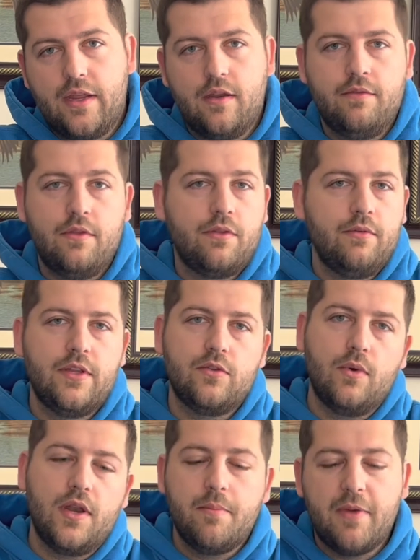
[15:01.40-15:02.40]
of the
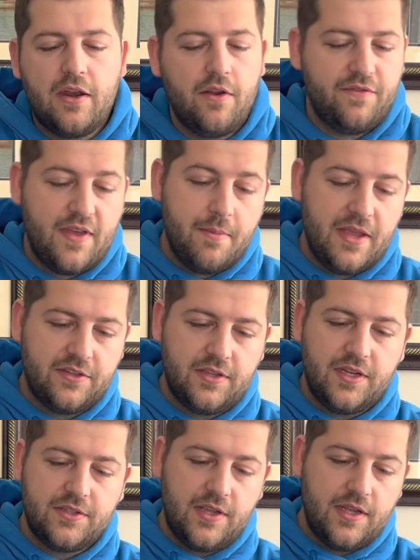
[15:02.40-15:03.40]
320 better, if that makes
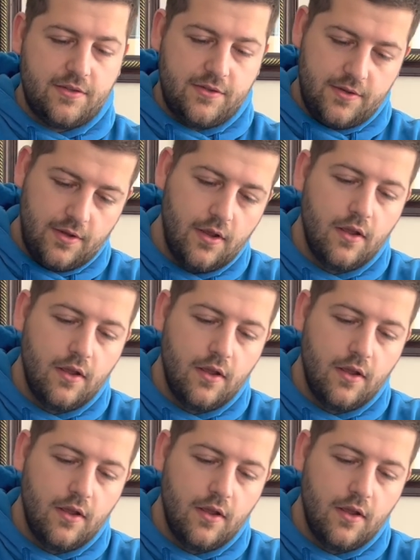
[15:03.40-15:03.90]
any sense.